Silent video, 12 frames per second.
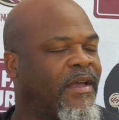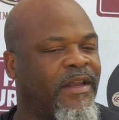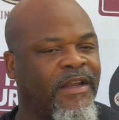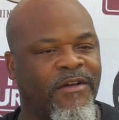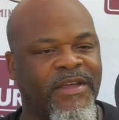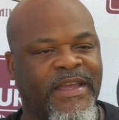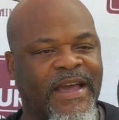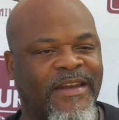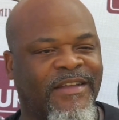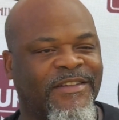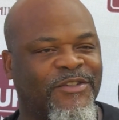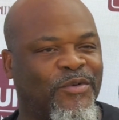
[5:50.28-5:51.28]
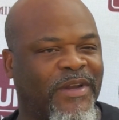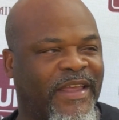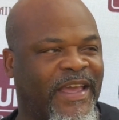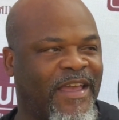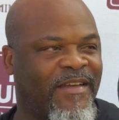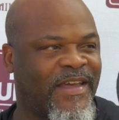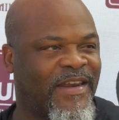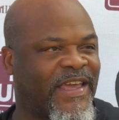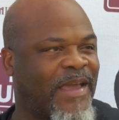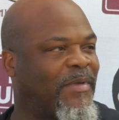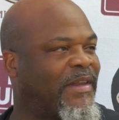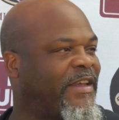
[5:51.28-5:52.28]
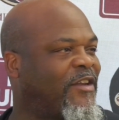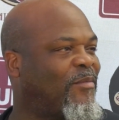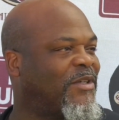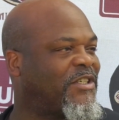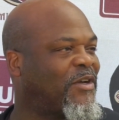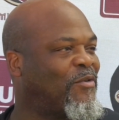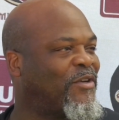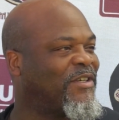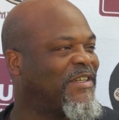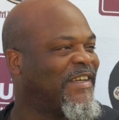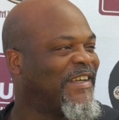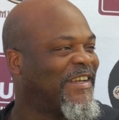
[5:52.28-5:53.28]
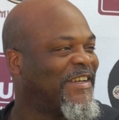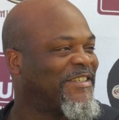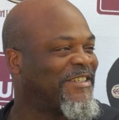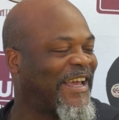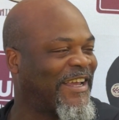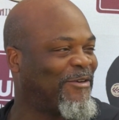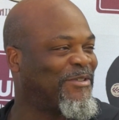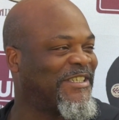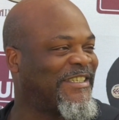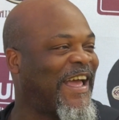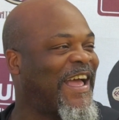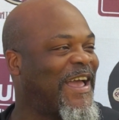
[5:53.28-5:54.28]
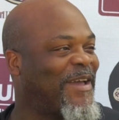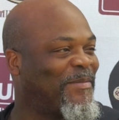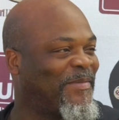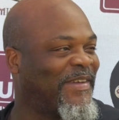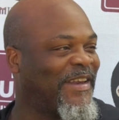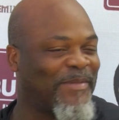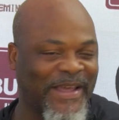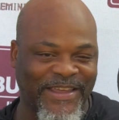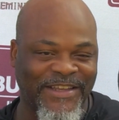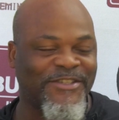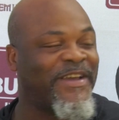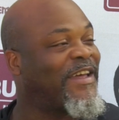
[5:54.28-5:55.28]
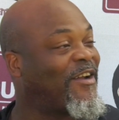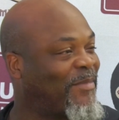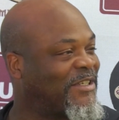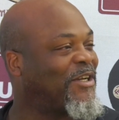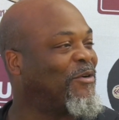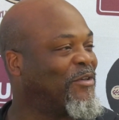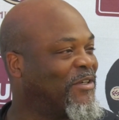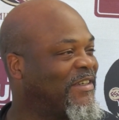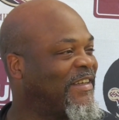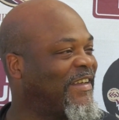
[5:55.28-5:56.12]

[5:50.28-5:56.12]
You know, he kind of, during the game, kind of came and leaned on my shoulder. It's like, coach, it's time. And I'm like, get your hand off my shoulder.